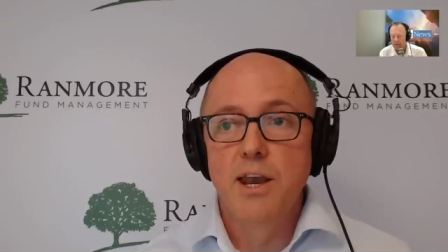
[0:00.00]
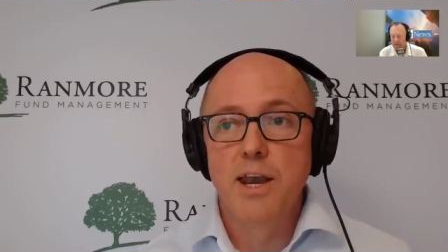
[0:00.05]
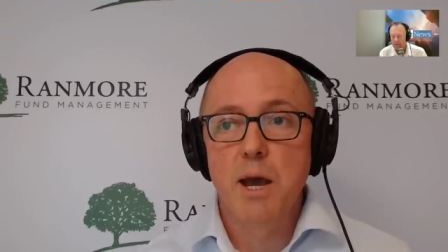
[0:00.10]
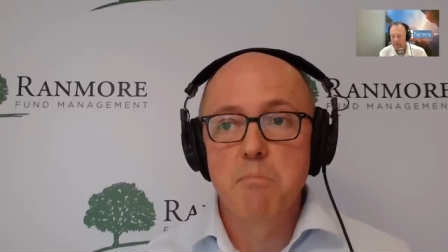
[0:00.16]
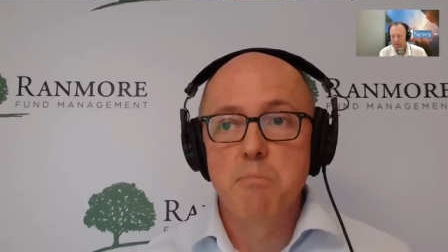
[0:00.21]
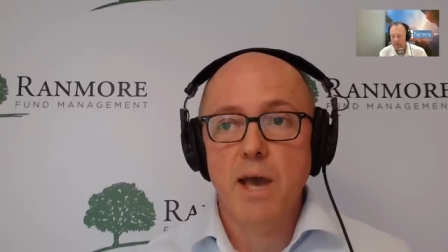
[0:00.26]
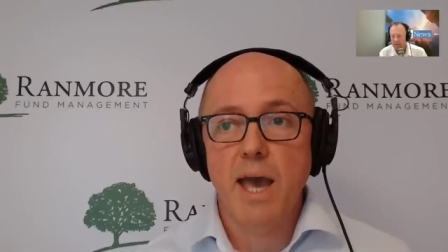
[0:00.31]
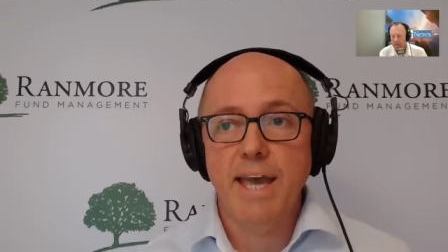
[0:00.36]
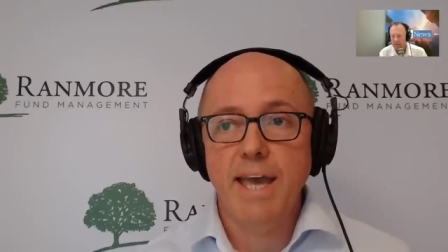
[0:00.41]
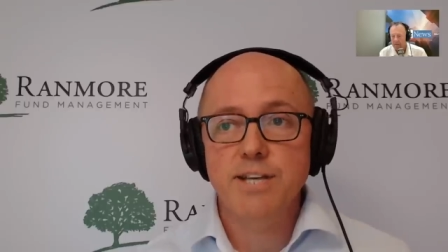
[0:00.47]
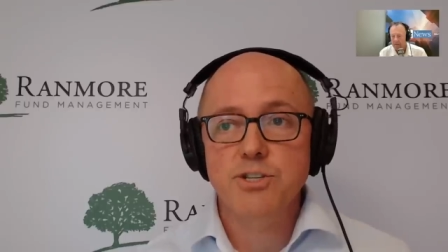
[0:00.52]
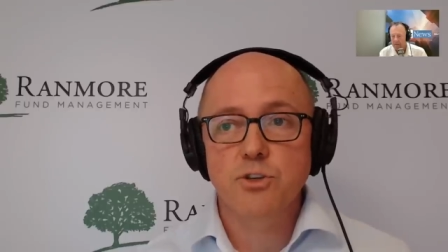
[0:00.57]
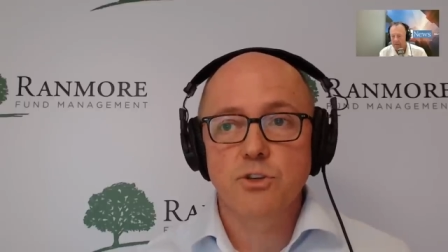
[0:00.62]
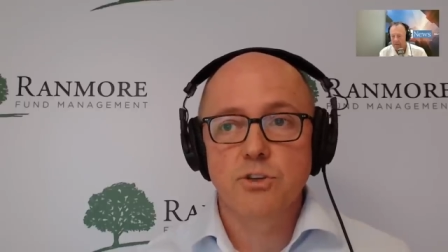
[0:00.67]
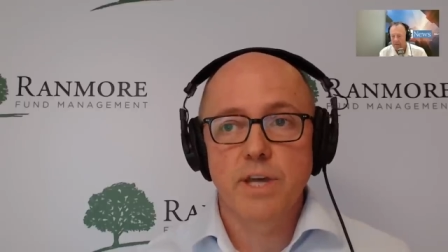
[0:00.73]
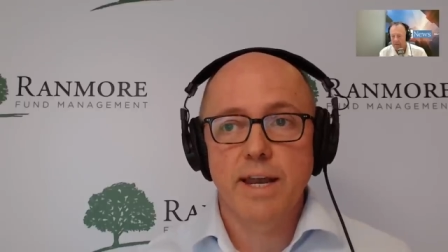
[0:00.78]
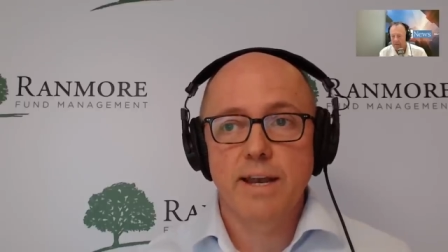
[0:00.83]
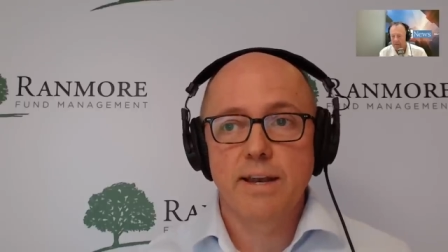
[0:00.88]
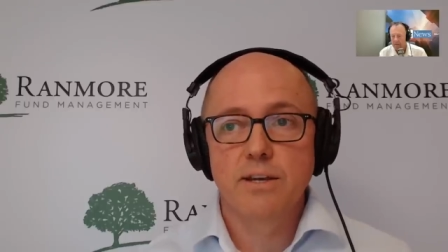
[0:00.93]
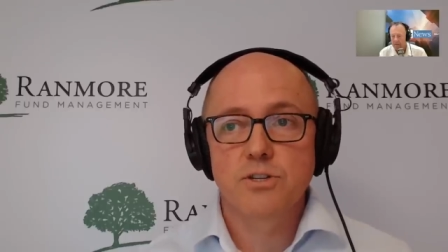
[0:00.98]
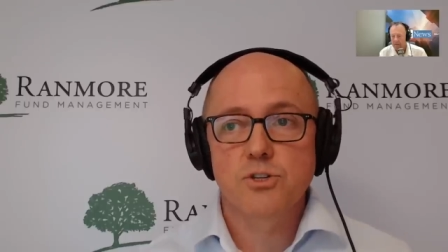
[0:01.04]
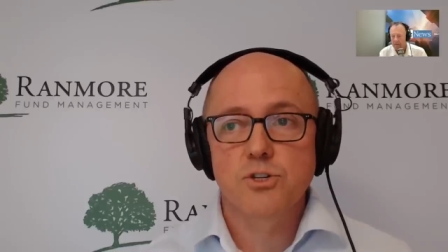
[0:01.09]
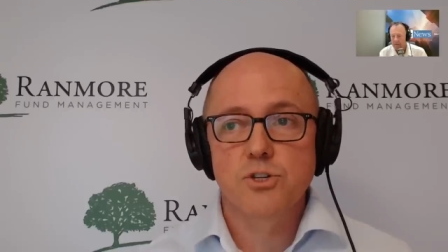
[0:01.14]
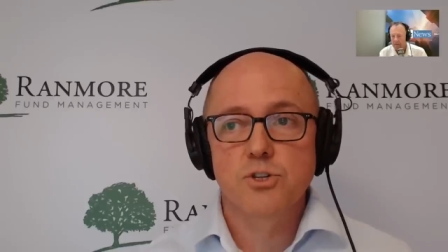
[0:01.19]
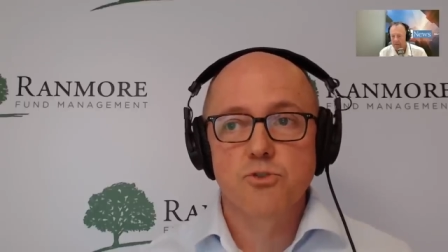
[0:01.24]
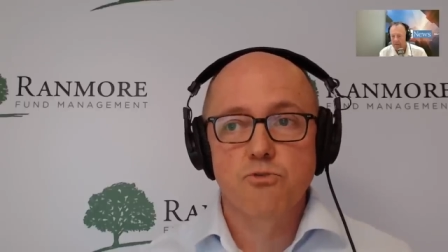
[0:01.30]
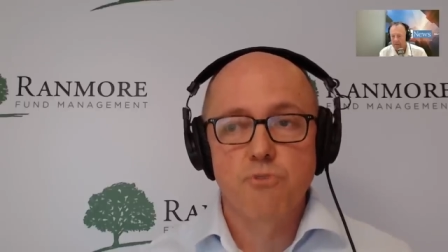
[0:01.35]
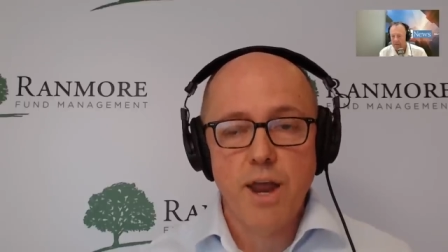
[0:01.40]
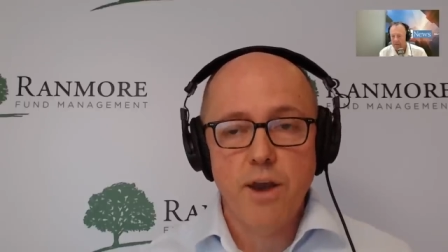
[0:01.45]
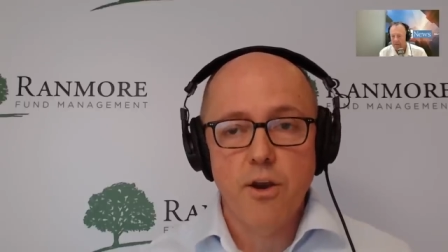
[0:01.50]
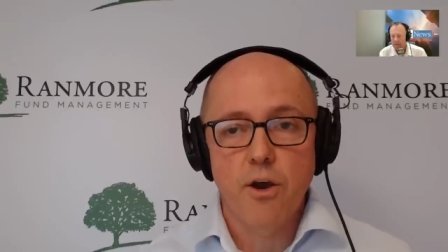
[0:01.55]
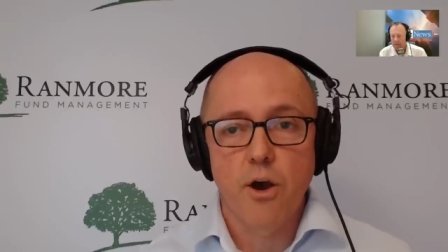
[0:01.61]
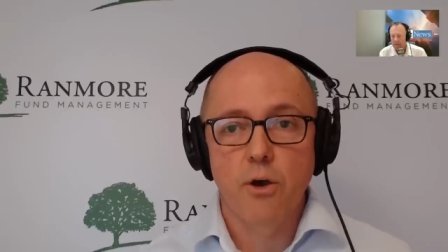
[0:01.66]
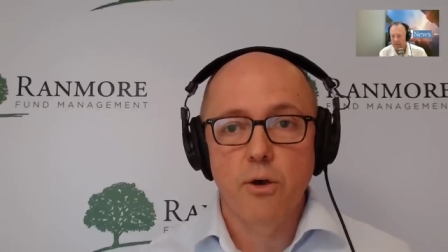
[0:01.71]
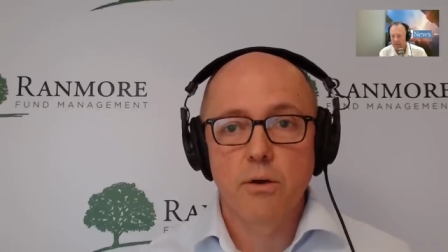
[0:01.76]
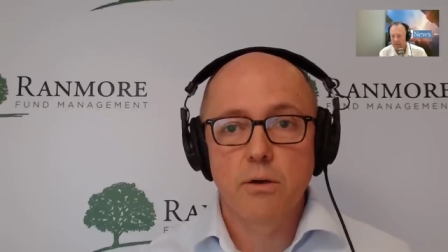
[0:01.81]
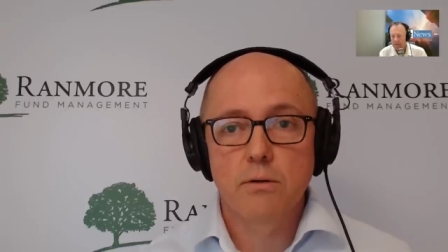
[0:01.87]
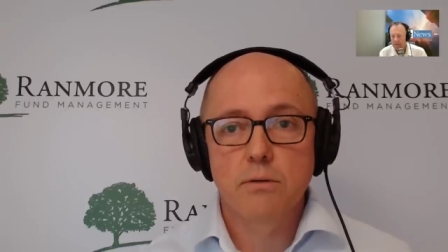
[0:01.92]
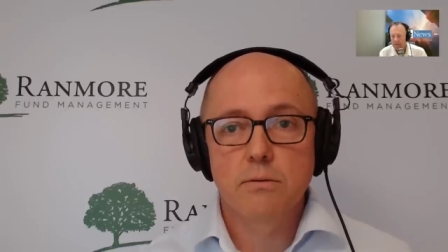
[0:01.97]
Number eight on that list is
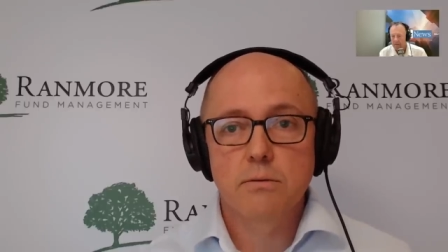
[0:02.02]
Renault.